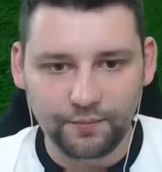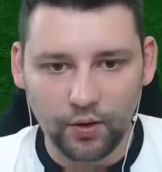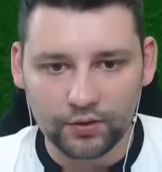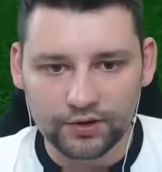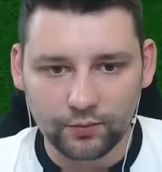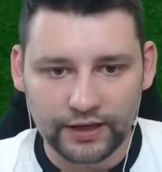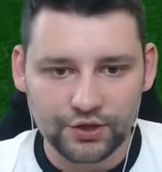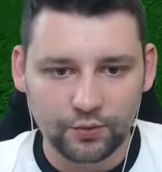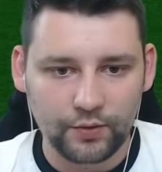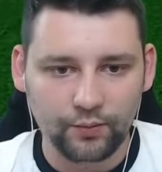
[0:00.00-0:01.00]
bows,
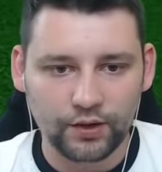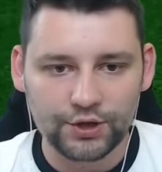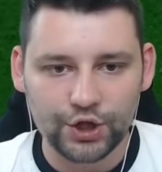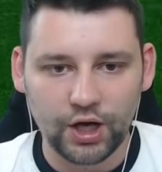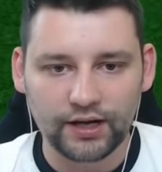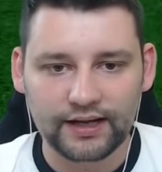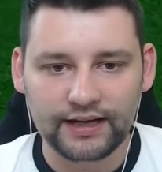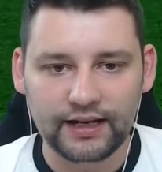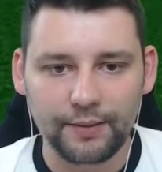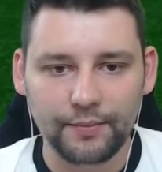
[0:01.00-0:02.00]
which with one shot can
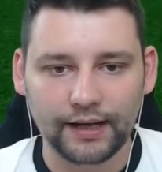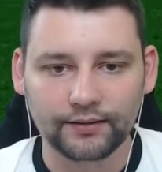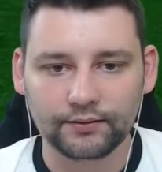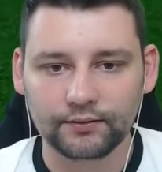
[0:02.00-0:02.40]
kill a man.